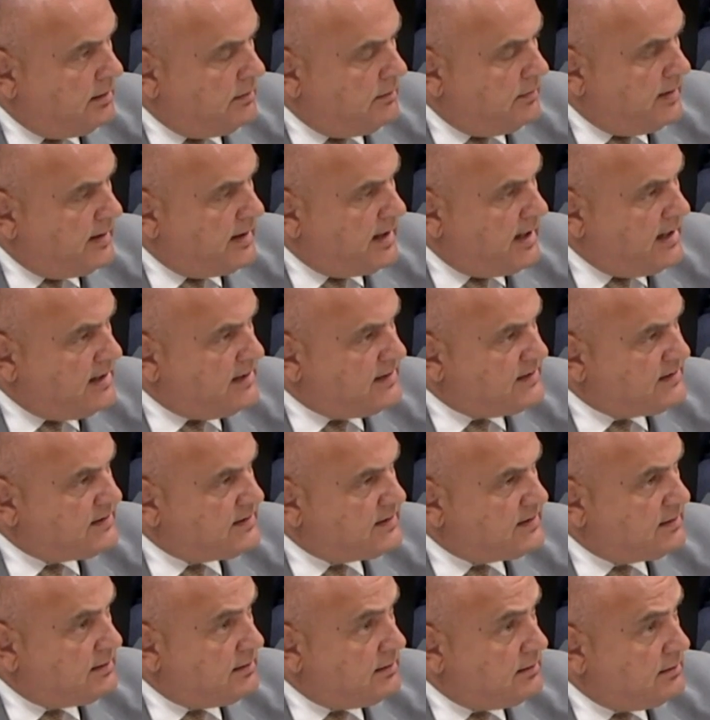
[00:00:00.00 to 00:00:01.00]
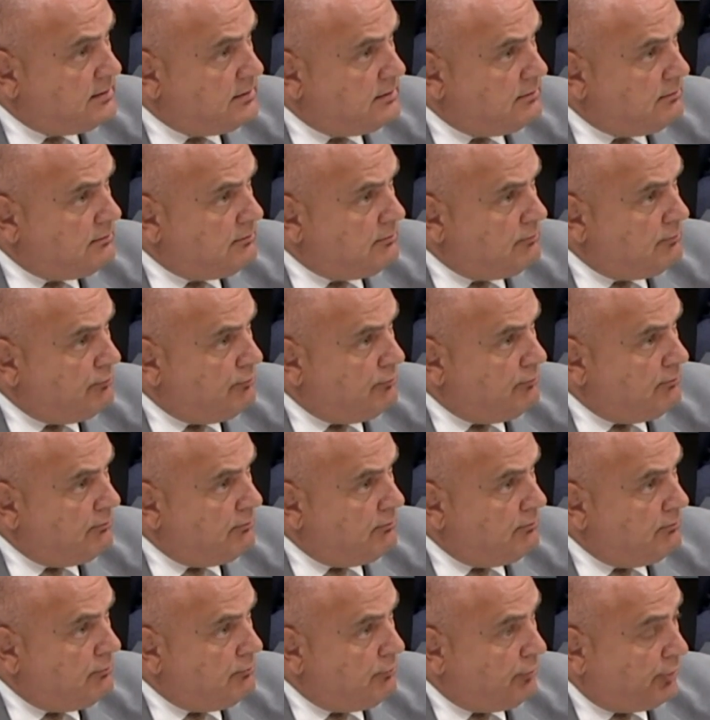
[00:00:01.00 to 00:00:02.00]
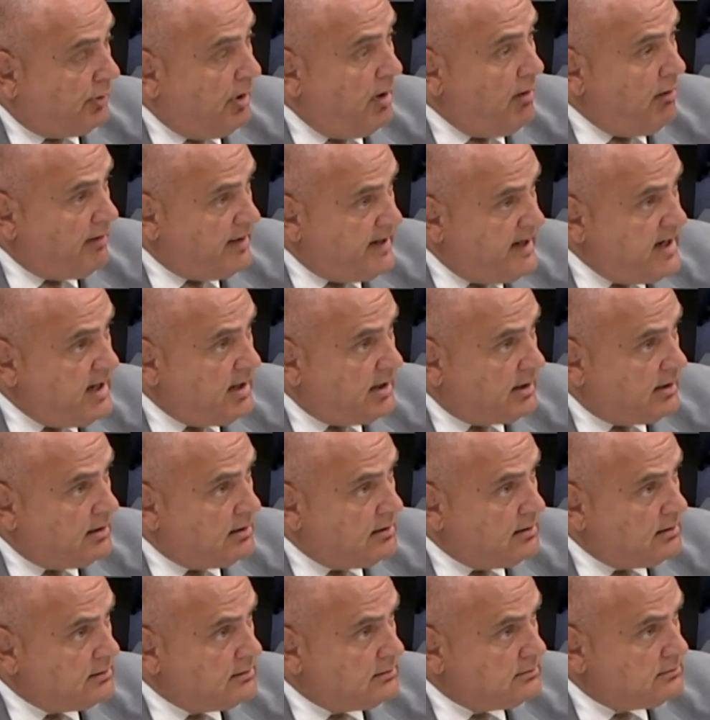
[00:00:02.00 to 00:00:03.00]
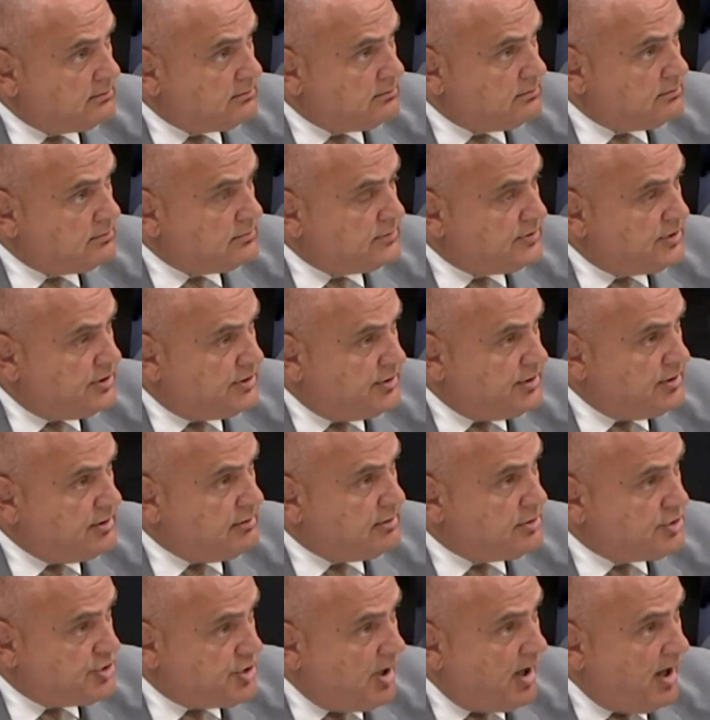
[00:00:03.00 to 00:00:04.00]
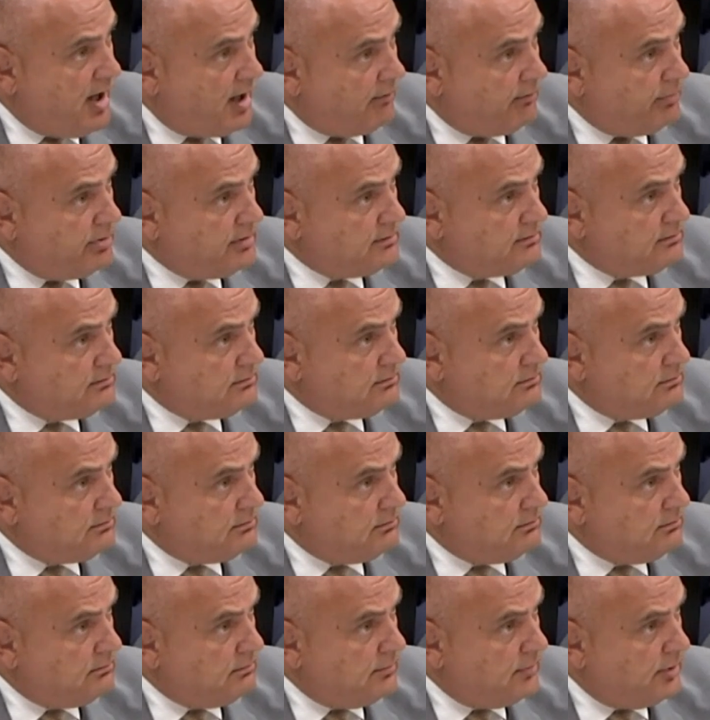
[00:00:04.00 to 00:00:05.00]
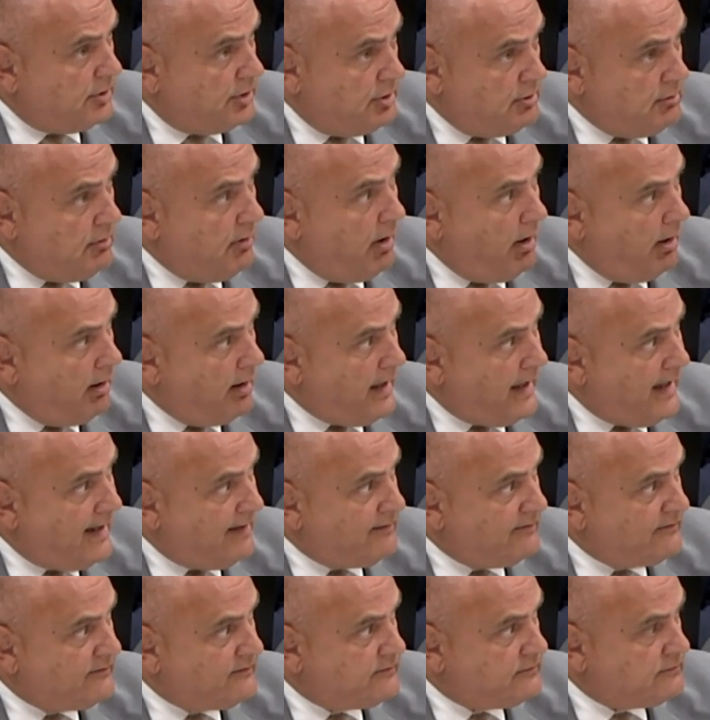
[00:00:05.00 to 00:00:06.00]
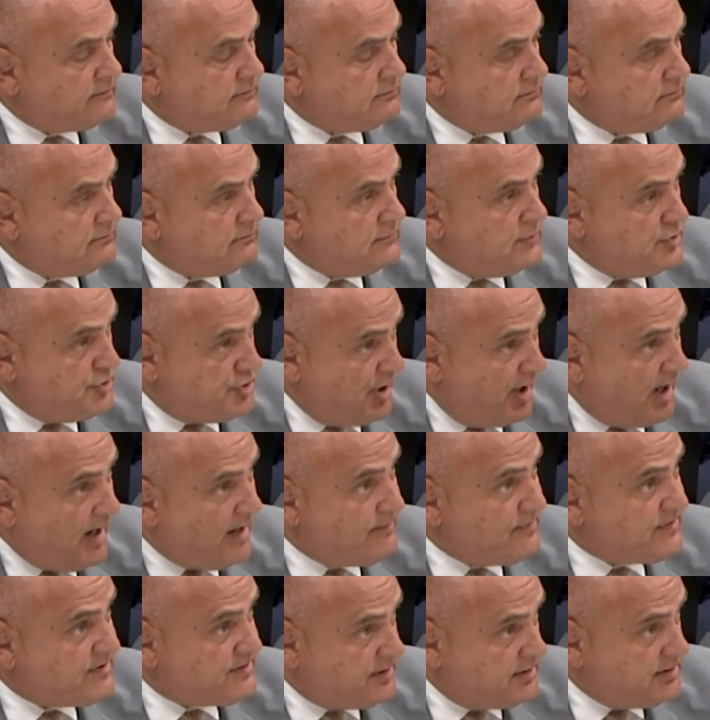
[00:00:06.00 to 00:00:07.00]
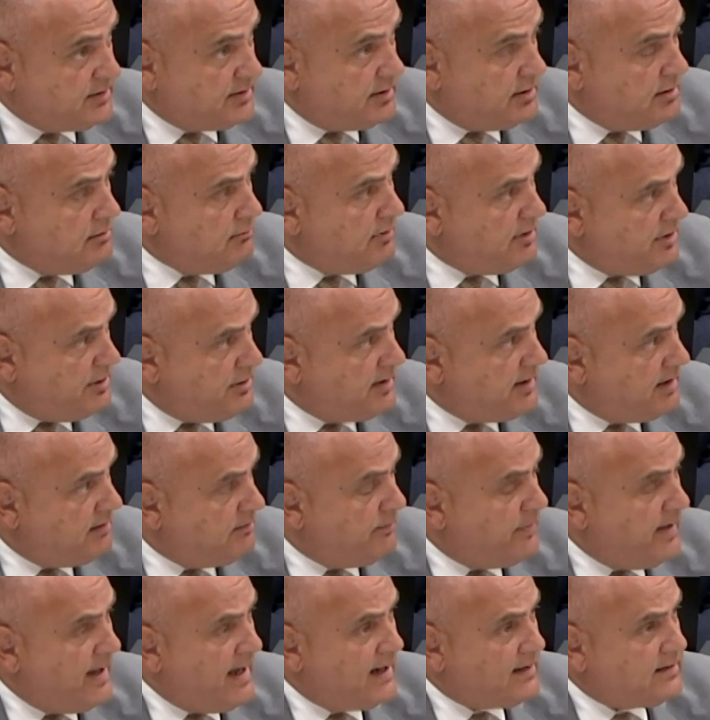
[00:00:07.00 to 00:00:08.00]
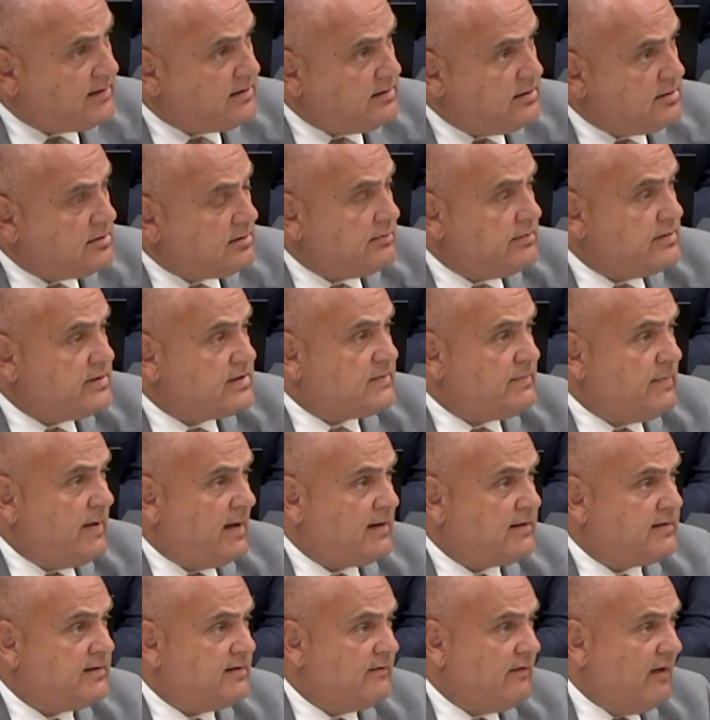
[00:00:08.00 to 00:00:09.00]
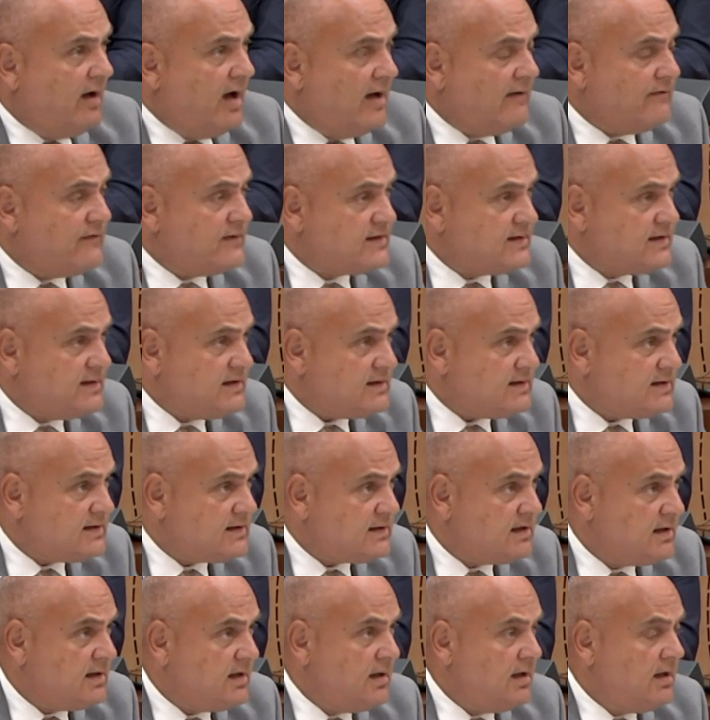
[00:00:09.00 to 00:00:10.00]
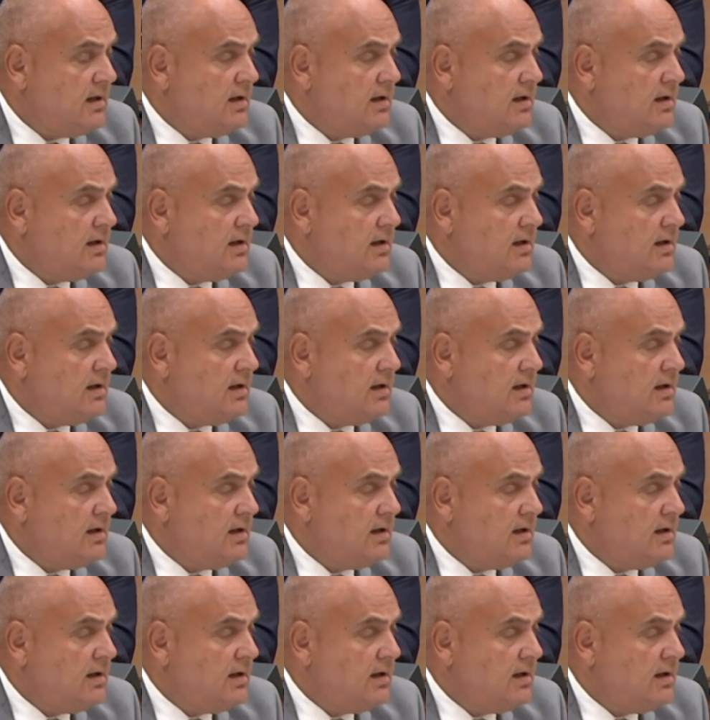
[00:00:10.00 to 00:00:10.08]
Because we're all here to do a job. You all have jobs to do when you get back to your respective offices.